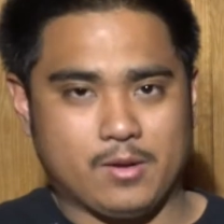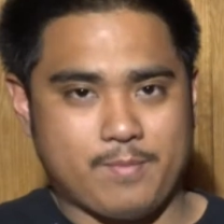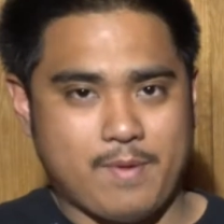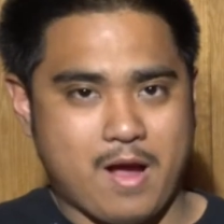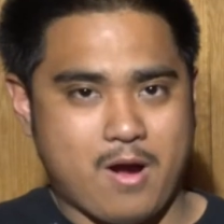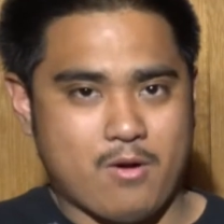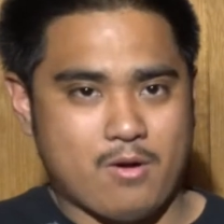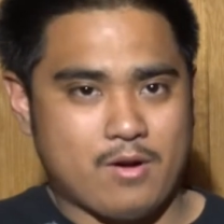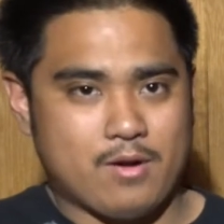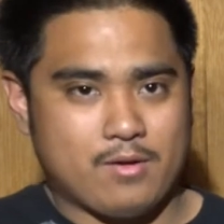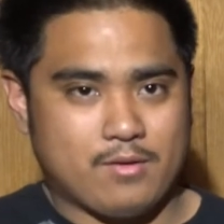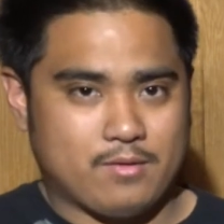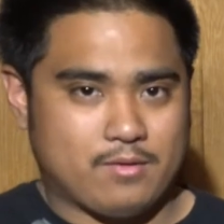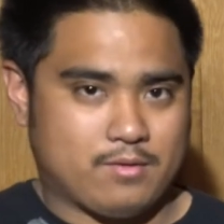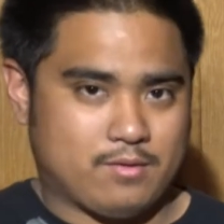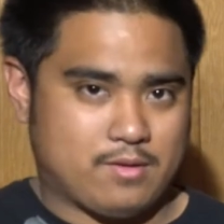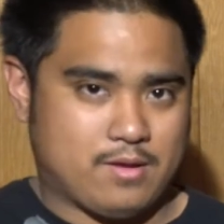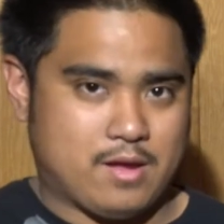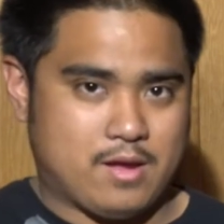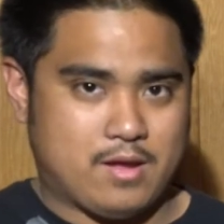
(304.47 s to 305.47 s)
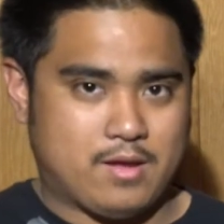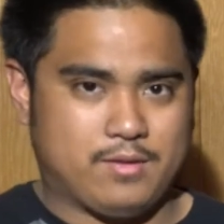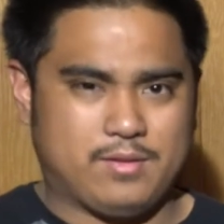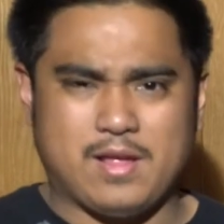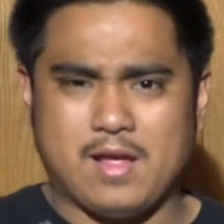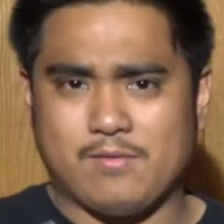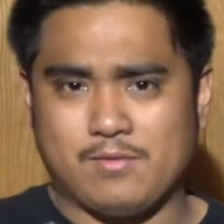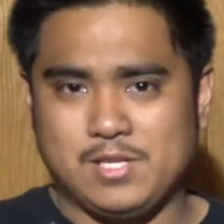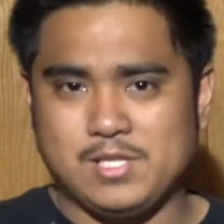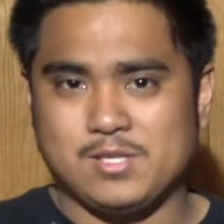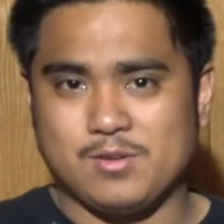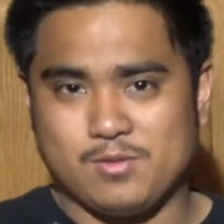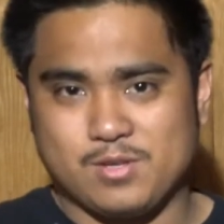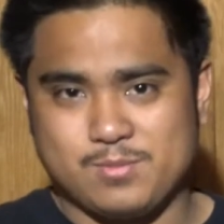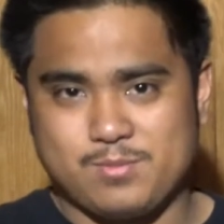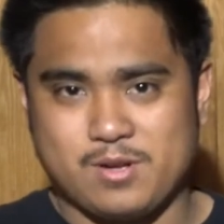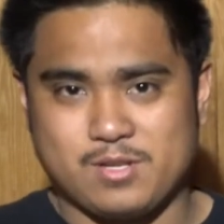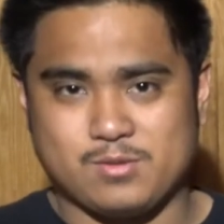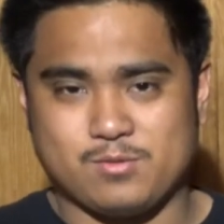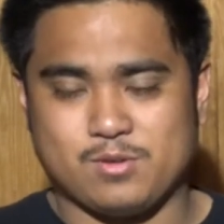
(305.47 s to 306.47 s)
good power and they have decent
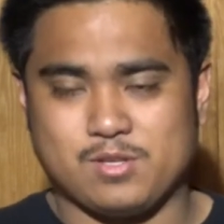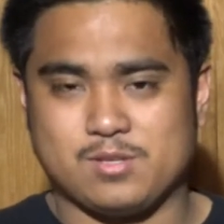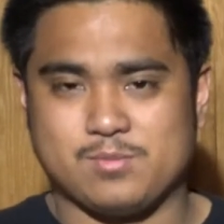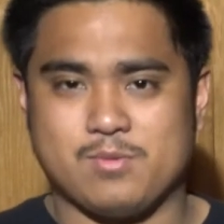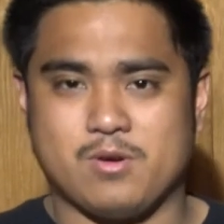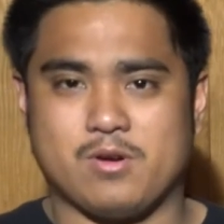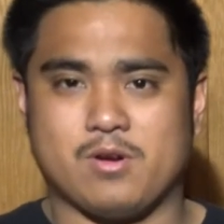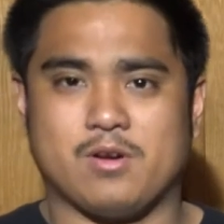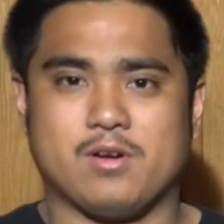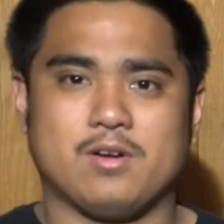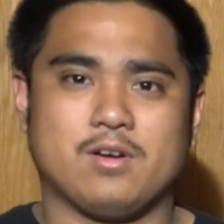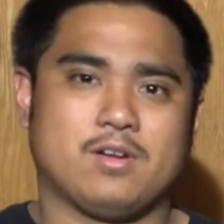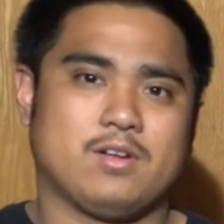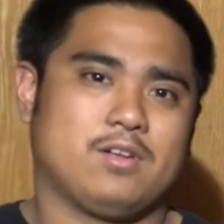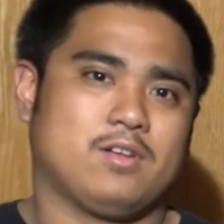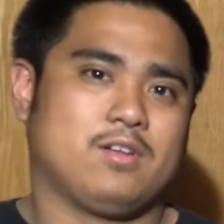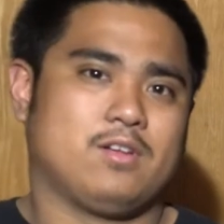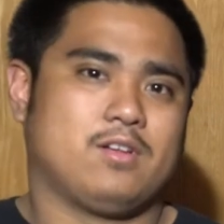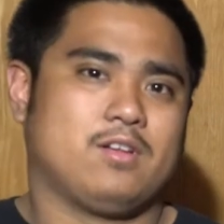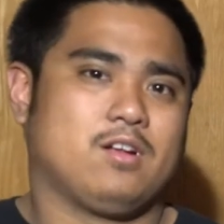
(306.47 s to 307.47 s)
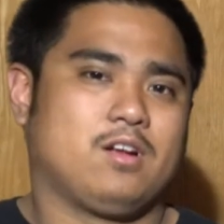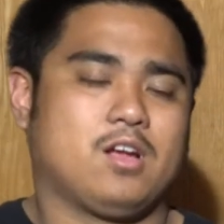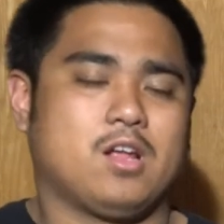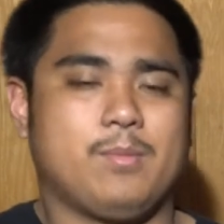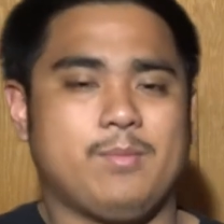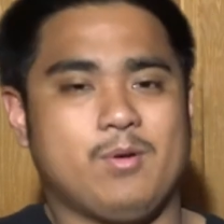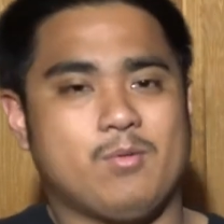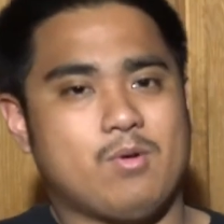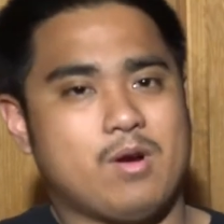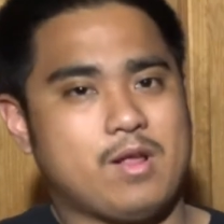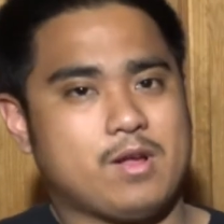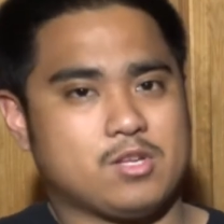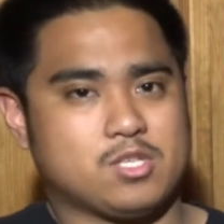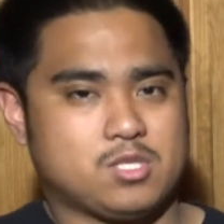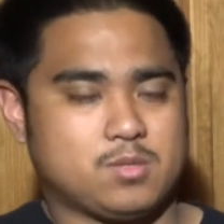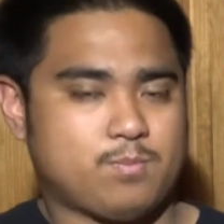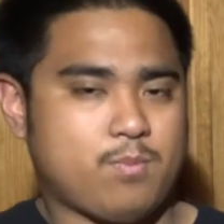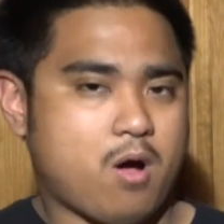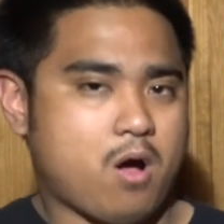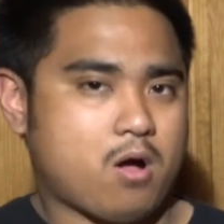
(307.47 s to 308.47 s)
response for this motor. I'm going to be running a
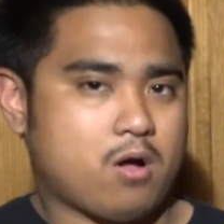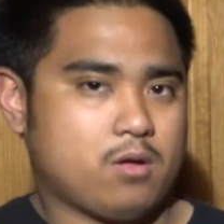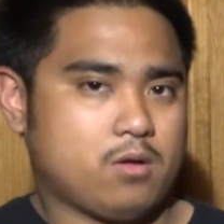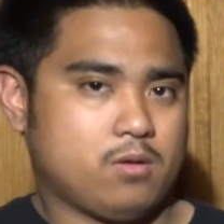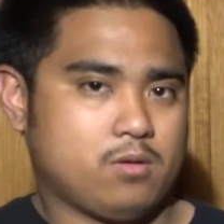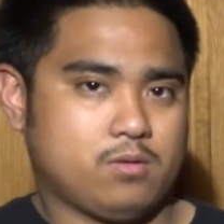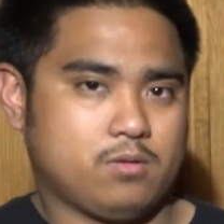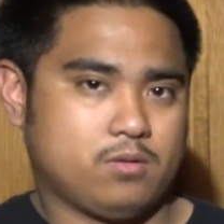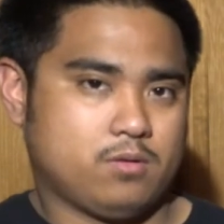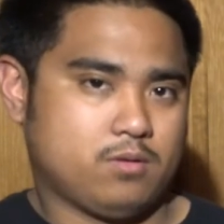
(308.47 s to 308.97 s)
SPA